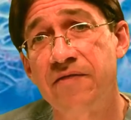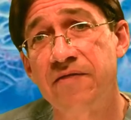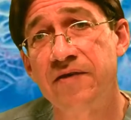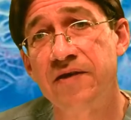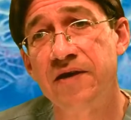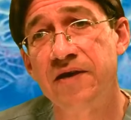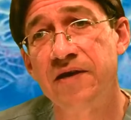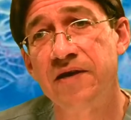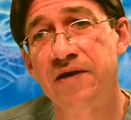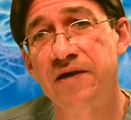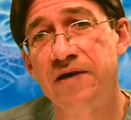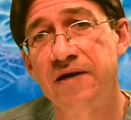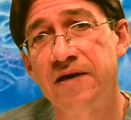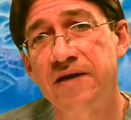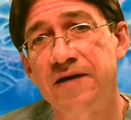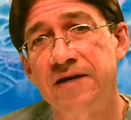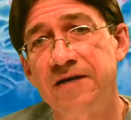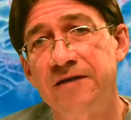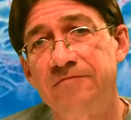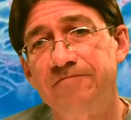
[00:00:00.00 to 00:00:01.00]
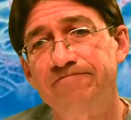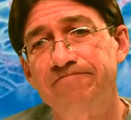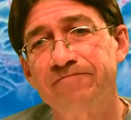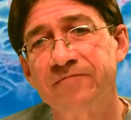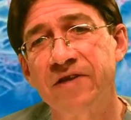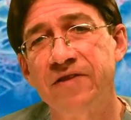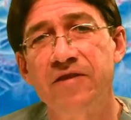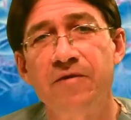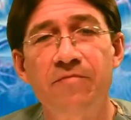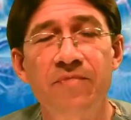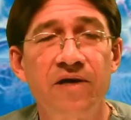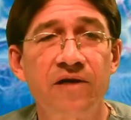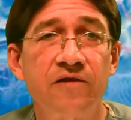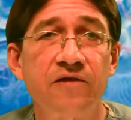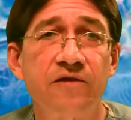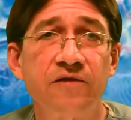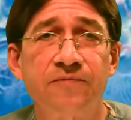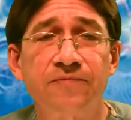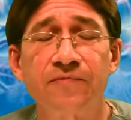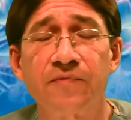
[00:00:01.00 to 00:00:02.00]
In the
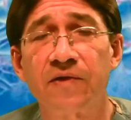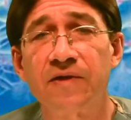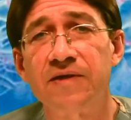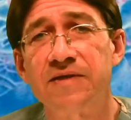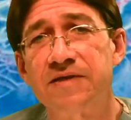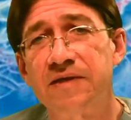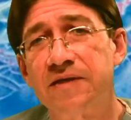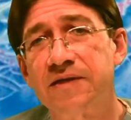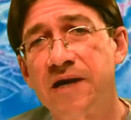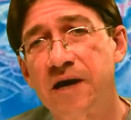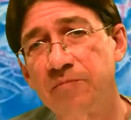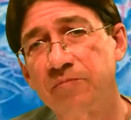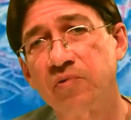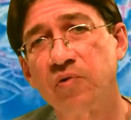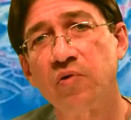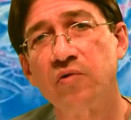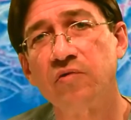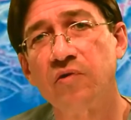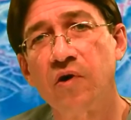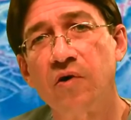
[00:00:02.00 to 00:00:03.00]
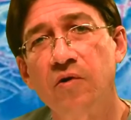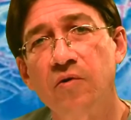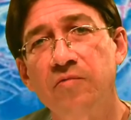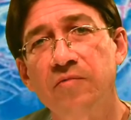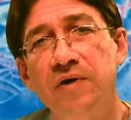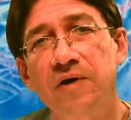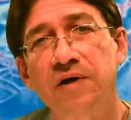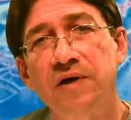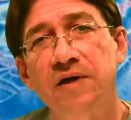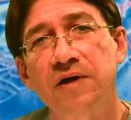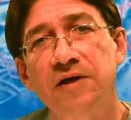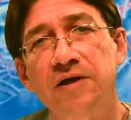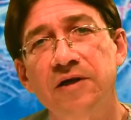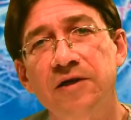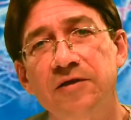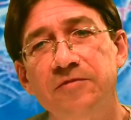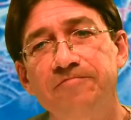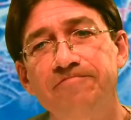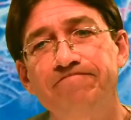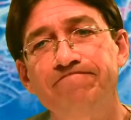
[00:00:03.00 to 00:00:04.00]
middle is the temporal lobe,
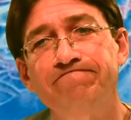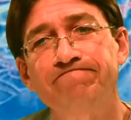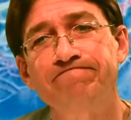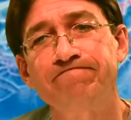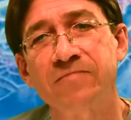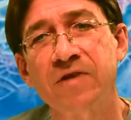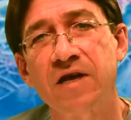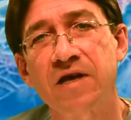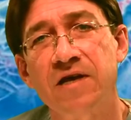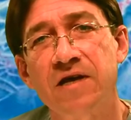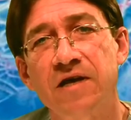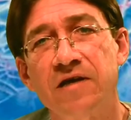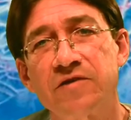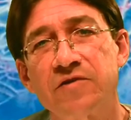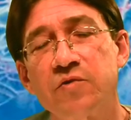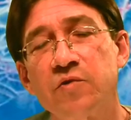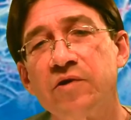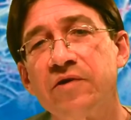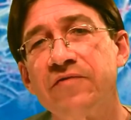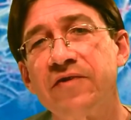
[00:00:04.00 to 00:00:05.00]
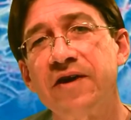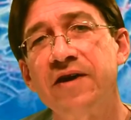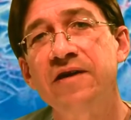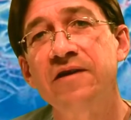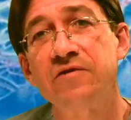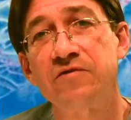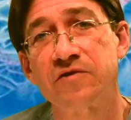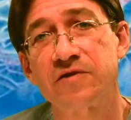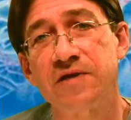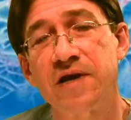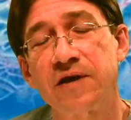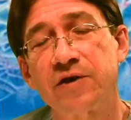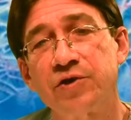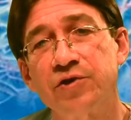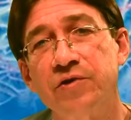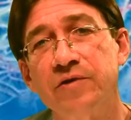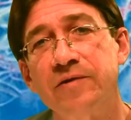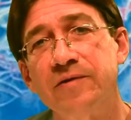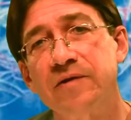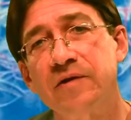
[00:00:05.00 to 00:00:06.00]
a sort of
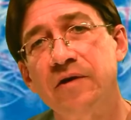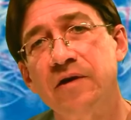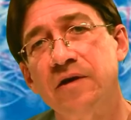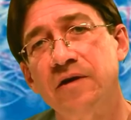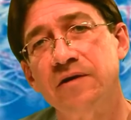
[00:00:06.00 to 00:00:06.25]
intersection.